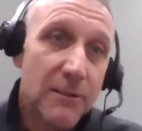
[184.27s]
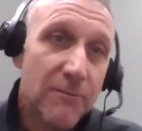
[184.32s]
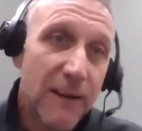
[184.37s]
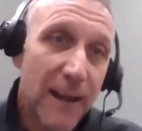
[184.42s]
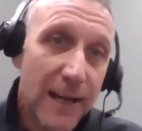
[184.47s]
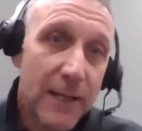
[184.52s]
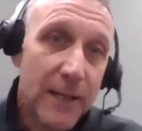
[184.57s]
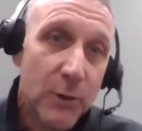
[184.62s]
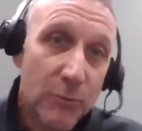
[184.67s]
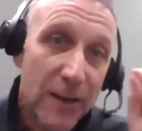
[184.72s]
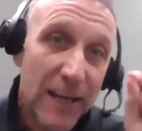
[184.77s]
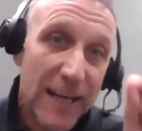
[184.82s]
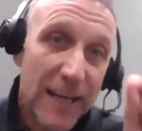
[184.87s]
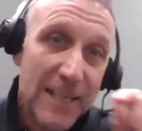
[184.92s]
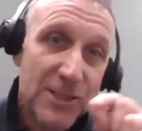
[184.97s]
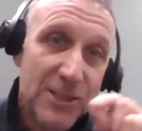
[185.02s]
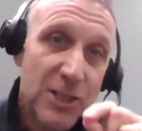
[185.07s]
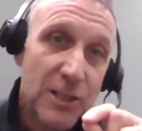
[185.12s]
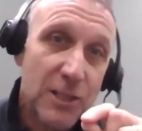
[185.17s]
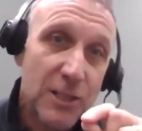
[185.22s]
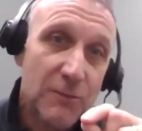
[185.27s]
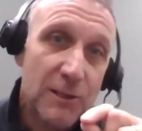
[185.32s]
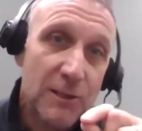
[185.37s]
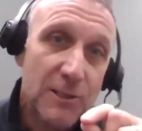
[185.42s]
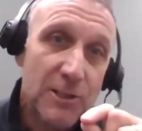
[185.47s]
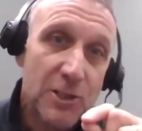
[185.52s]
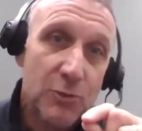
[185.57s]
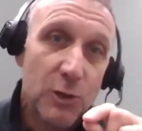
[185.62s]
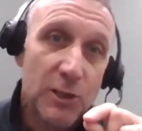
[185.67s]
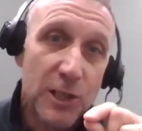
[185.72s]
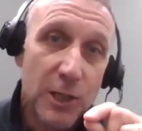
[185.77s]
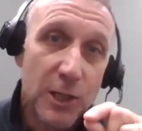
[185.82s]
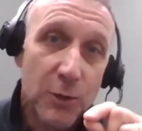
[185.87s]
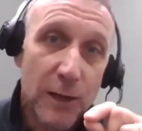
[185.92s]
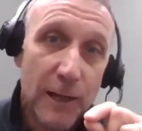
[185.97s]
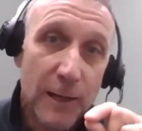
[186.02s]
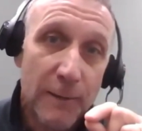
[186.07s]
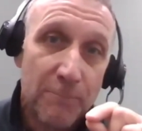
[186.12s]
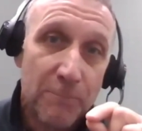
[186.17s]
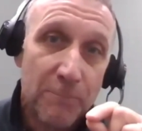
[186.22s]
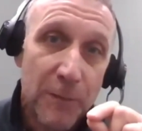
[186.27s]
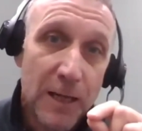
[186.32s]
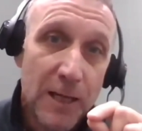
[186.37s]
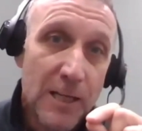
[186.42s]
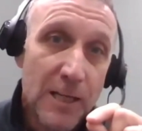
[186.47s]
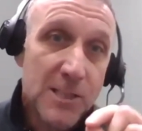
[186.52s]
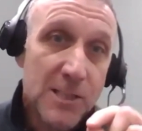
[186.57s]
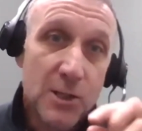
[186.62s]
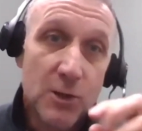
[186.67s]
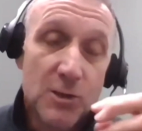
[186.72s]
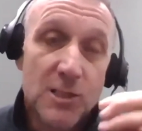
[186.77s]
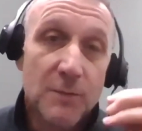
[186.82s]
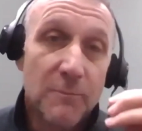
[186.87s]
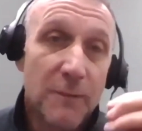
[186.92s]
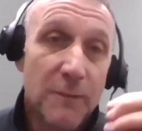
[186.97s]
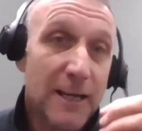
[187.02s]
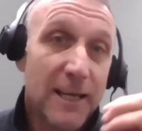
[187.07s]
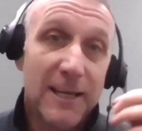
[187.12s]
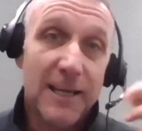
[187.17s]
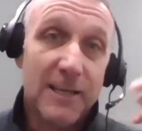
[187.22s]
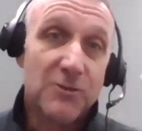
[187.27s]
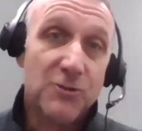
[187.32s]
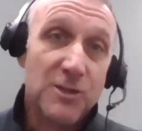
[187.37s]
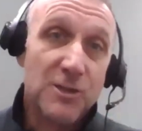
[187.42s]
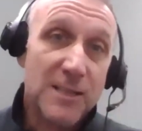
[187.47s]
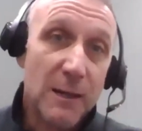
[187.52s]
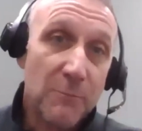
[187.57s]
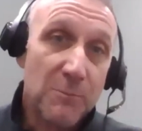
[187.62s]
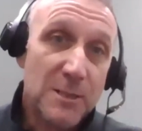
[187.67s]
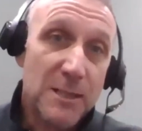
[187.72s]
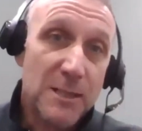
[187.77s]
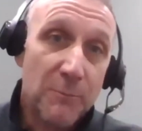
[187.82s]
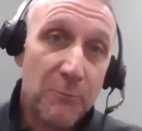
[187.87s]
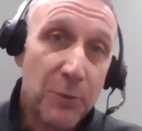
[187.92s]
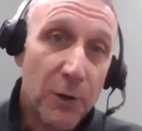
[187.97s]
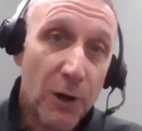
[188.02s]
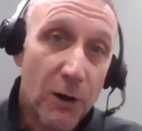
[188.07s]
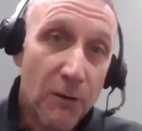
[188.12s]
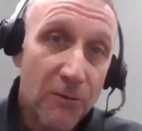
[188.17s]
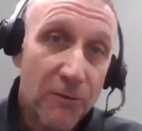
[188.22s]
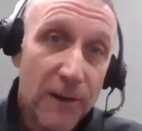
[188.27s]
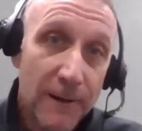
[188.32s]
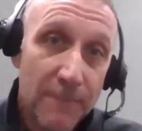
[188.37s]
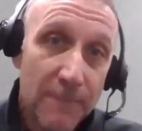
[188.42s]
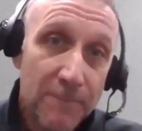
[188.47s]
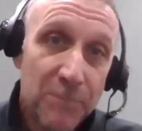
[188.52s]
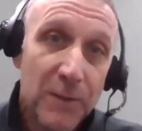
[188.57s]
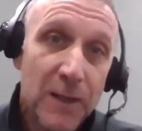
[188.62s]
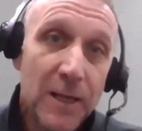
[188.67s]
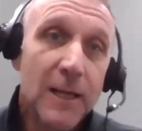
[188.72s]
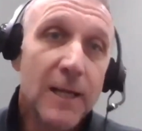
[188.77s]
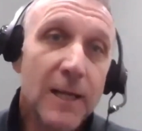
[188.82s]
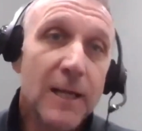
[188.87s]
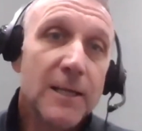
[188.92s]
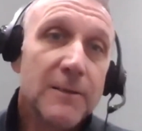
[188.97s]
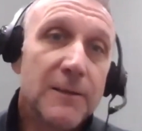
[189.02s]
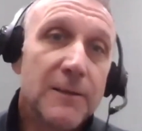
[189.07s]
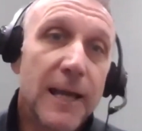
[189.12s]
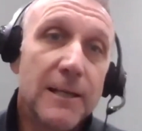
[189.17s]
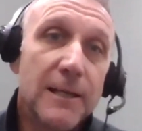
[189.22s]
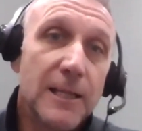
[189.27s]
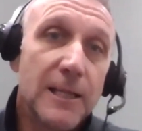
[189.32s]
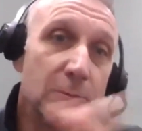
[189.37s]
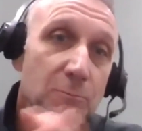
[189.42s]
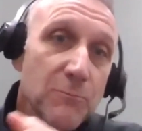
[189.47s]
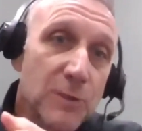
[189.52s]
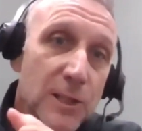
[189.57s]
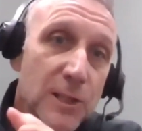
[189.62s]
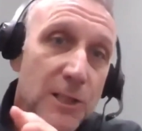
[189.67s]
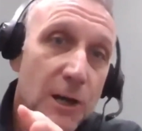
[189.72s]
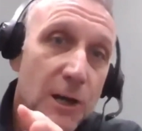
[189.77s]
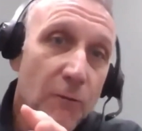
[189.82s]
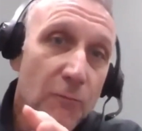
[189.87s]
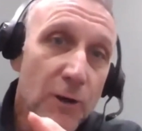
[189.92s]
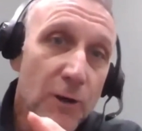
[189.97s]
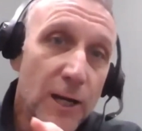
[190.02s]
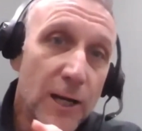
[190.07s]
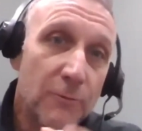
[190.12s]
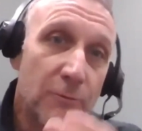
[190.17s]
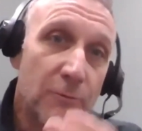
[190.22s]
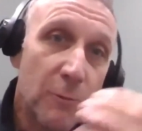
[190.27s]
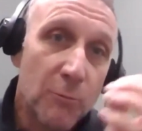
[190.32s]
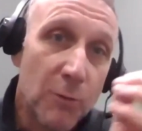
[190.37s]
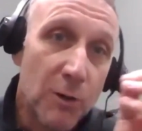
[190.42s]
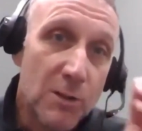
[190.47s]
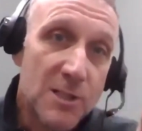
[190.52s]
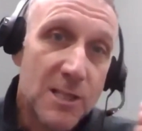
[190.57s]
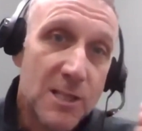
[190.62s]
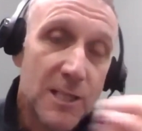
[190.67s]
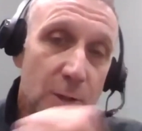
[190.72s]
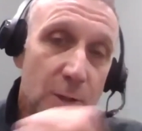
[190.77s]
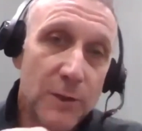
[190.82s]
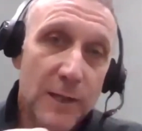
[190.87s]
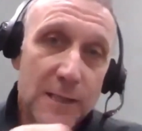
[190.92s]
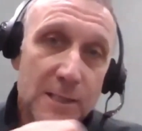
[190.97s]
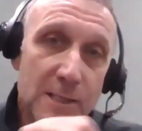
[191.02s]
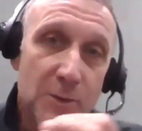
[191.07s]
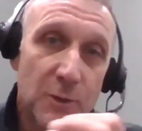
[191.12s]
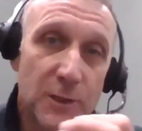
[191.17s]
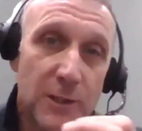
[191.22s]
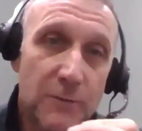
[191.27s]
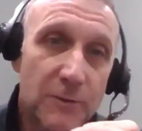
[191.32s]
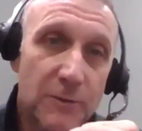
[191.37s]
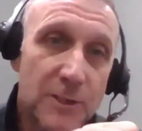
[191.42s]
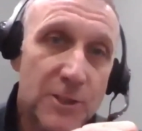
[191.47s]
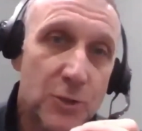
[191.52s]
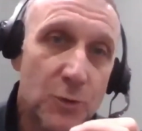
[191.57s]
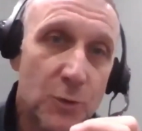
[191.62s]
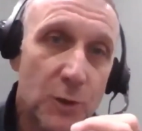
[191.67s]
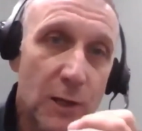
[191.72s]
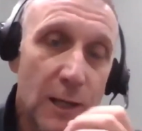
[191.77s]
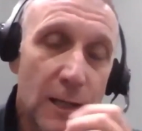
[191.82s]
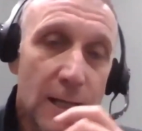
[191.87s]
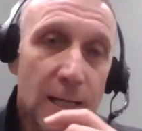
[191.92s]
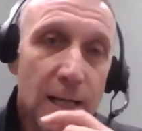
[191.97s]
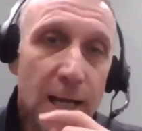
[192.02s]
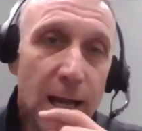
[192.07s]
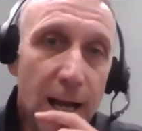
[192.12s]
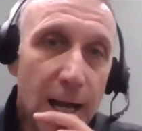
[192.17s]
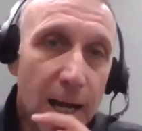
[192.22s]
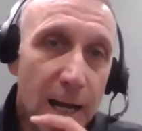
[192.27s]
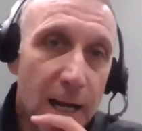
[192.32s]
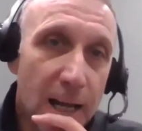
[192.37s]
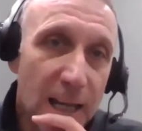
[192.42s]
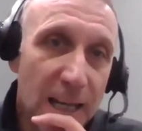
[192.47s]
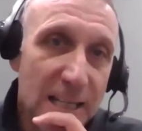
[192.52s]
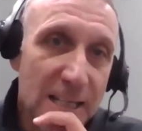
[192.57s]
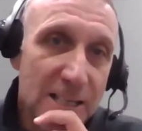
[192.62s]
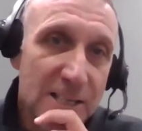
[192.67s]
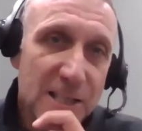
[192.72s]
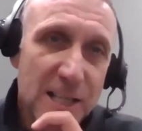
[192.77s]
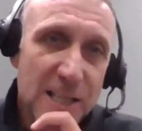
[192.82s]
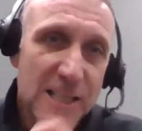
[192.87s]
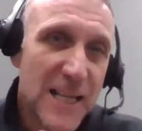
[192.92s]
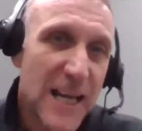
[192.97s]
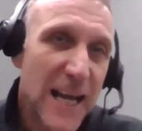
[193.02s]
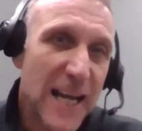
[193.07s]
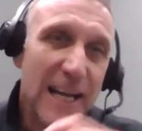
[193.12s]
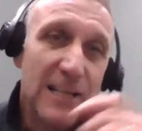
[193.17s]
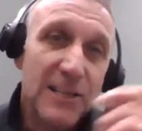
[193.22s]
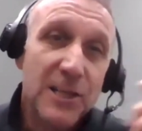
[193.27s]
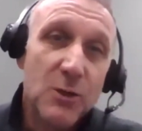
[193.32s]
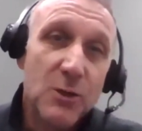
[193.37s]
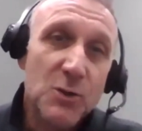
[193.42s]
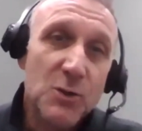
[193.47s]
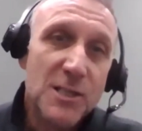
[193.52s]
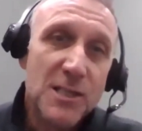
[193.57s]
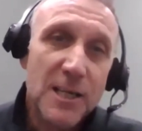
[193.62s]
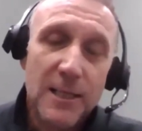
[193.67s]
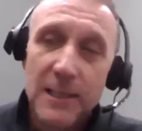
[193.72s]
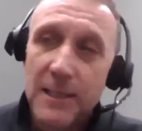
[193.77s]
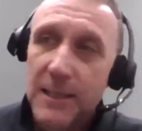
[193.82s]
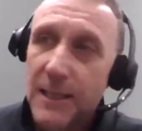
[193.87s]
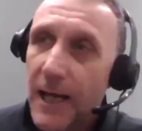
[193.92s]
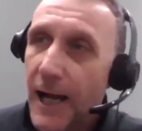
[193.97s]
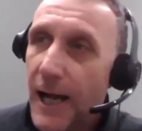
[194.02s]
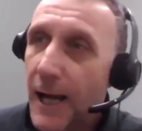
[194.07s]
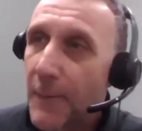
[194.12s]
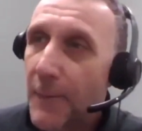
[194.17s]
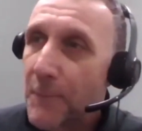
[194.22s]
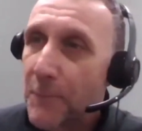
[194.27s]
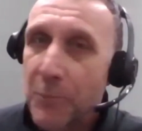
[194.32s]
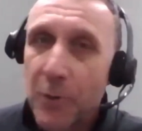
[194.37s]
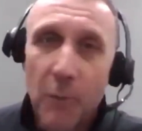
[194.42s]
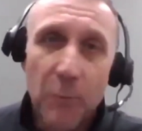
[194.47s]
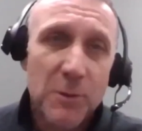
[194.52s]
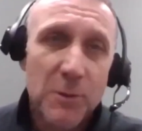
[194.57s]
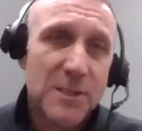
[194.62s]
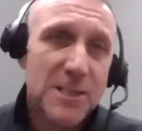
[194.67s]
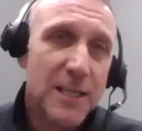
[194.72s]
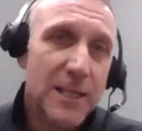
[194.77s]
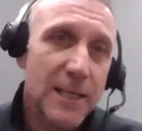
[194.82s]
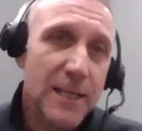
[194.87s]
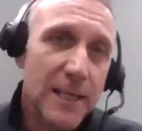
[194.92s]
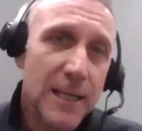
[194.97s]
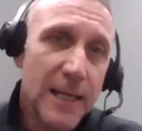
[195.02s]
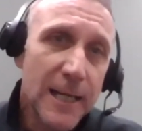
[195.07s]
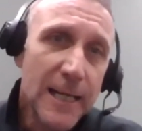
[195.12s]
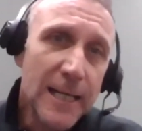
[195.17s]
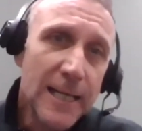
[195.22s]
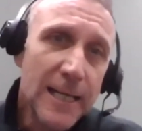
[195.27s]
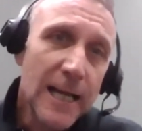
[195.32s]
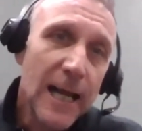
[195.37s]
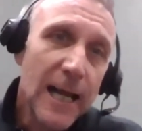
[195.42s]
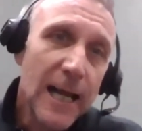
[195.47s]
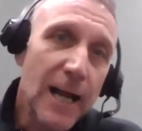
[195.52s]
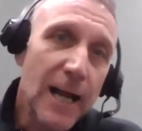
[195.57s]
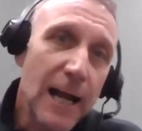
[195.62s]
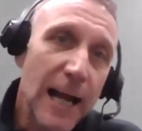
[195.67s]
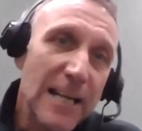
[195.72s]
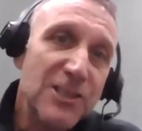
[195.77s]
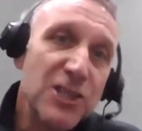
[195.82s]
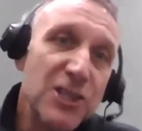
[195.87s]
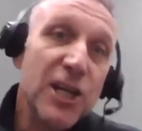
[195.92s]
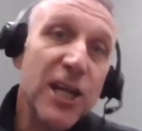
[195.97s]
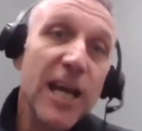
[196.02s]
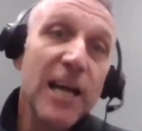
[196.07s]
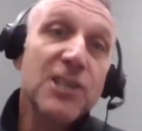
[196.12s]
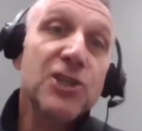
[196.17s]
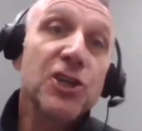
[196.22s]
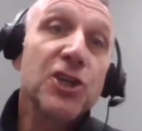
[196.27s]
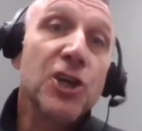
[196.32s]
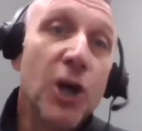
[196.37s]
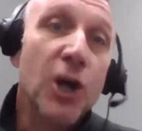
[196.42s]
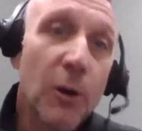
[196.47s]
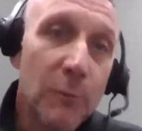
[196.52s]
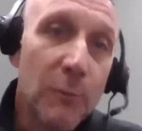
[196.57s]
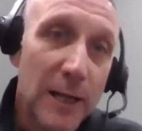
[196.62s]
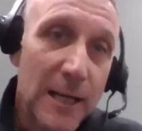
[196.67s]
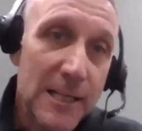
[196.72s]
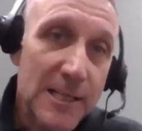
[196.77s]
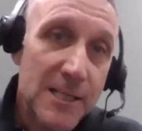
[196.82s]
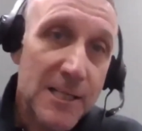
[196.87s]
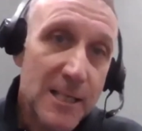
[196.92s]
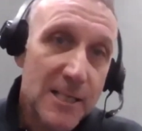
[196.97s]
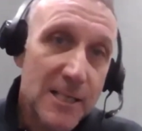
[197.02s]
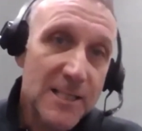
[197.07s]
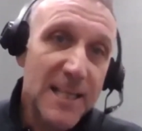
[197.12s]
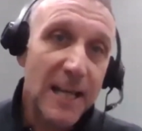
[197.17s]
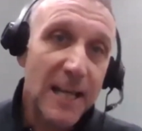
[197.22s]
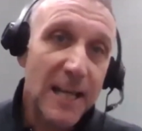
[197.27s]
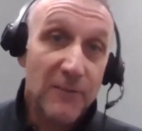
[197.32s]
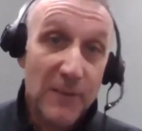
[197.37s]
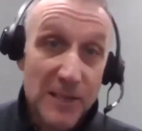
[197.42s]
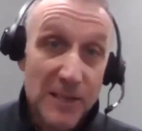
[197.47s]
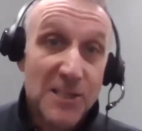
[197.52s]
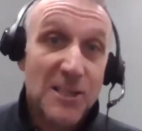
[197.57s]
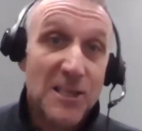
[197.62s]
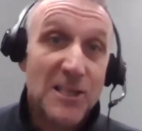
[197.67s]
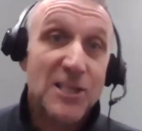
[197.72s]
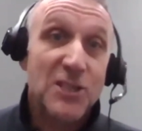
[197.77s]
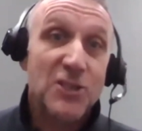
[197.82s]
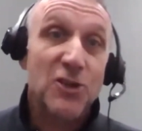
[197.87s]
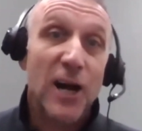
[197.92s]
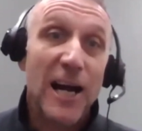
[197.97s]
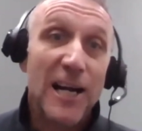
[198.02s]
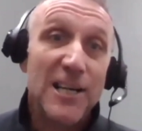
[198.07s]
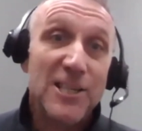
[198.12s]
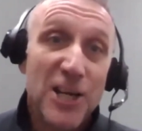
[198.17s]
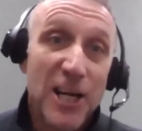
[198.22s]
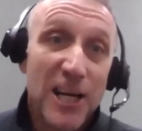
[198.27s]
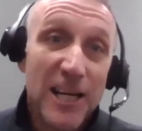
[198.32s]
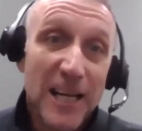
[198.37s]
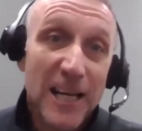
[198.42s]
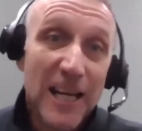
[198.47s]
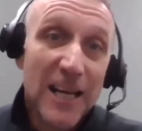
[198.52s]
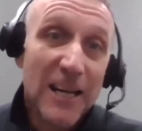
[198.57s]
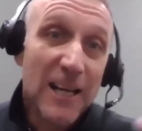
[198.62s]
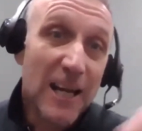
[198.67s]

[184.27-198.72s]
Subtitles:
to the value of each individual unit. So to make an extra 10% profit, then you convert it from multi-unit to individual leases. And I do see property education companies selling this as a strategy.